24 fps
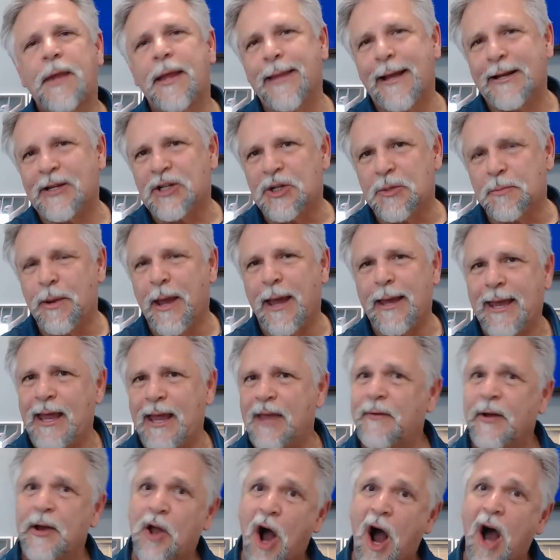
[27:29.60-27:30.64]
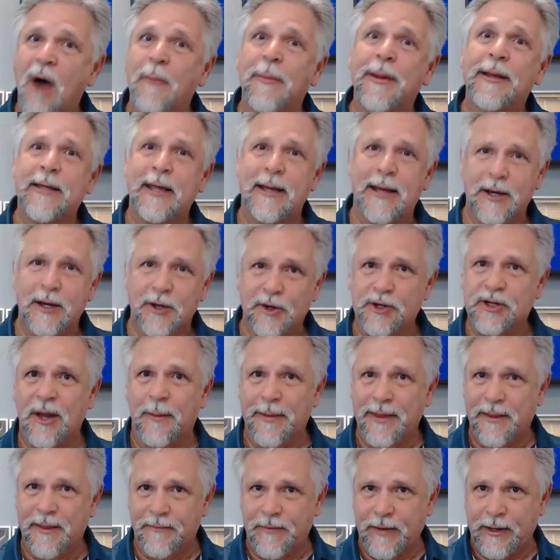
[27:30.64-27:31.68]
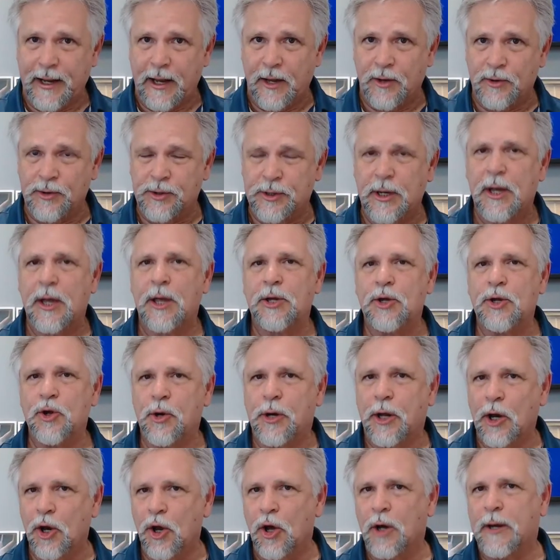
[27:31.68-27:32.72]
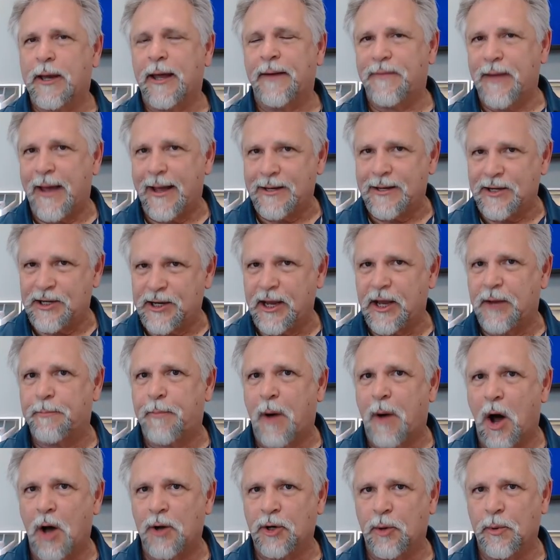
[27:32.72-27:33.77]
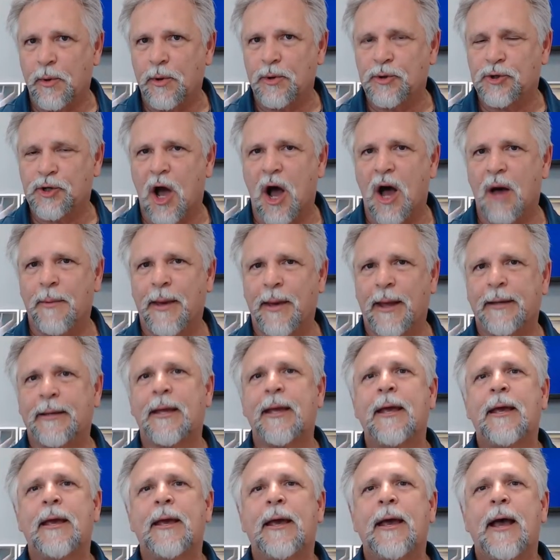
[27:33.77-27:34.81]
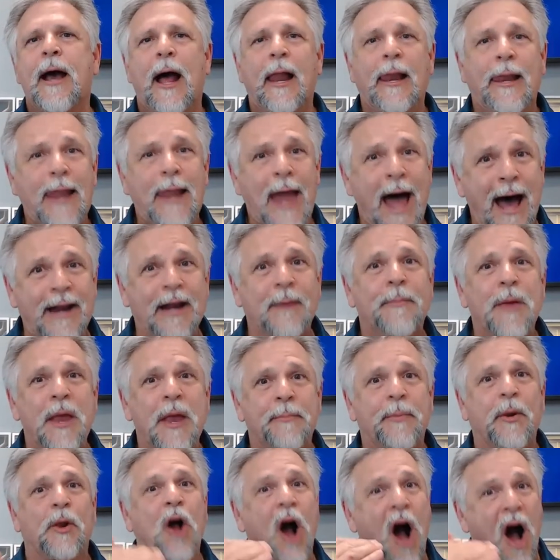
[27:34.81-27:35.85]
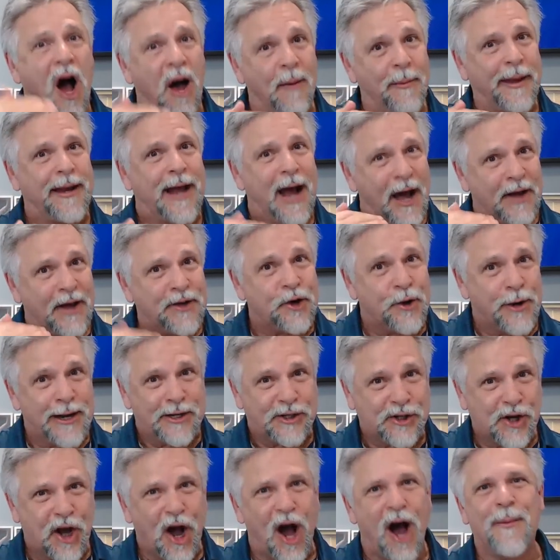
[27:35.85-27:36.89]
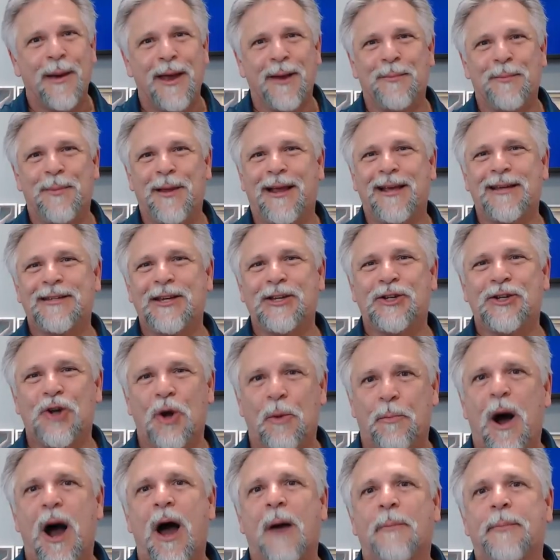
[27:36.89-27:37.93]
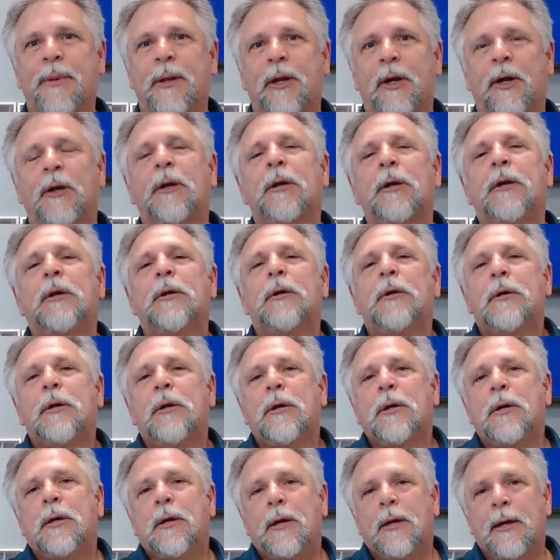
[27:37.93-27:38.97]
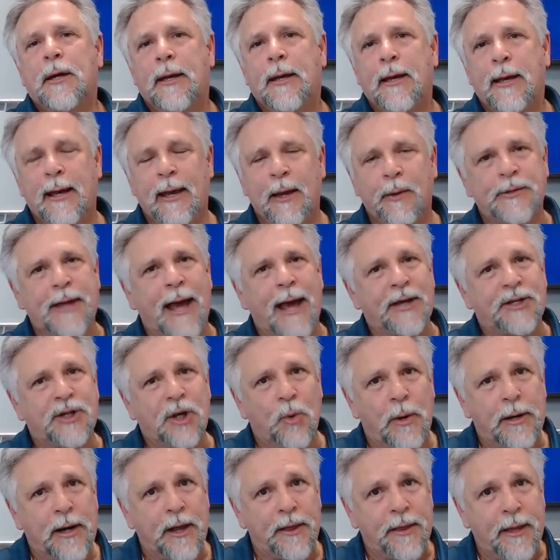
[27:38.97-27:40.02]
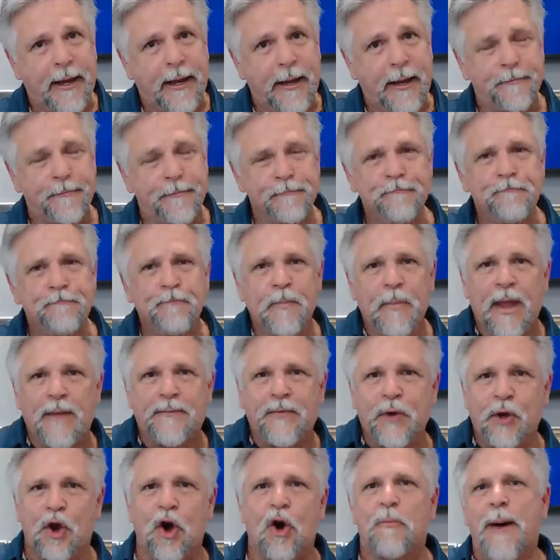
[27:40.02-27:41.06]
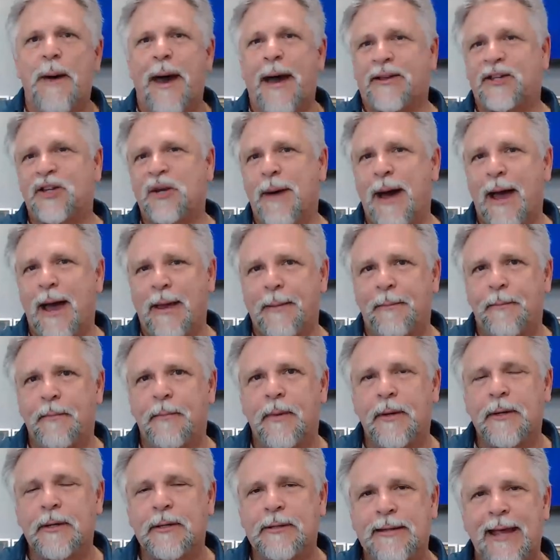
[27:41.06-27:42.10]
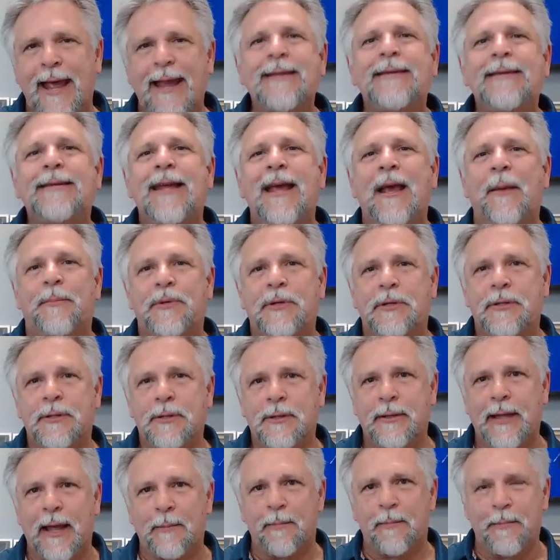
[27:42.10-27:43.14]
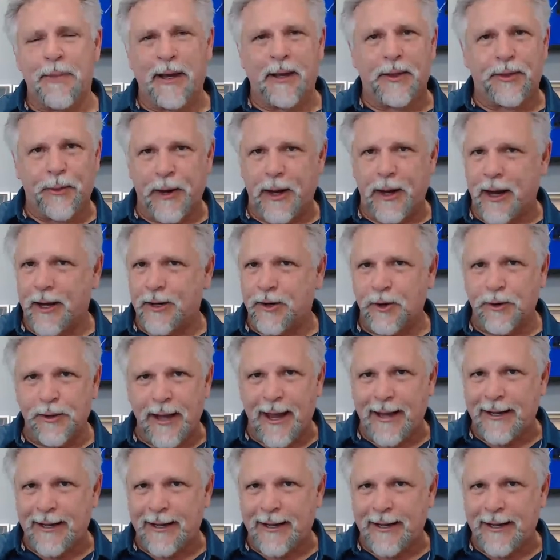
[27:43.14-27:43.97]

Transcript: That he even commented under some of the videos. You can look and, and see Pond Guru's comment. A lot of people comment under his comment because he's so popular. He was actually one of the, if you go back to my ten tips, that big three hundred